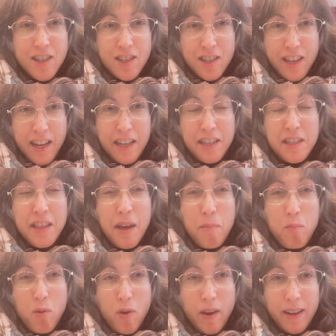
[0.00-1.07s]
just getting to
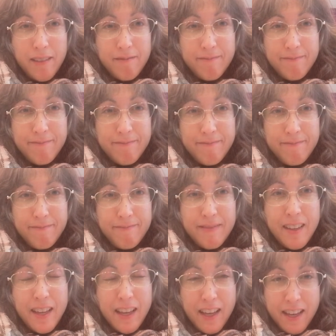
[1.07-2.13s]
that point
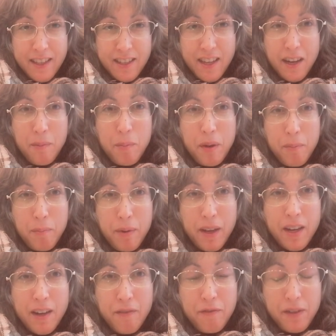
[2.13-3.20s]
is going to be a
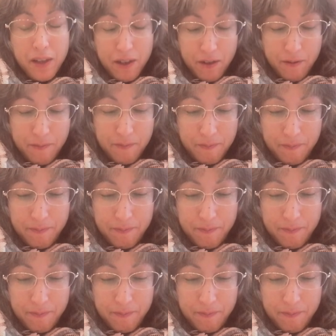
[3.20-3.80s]
big enough deal.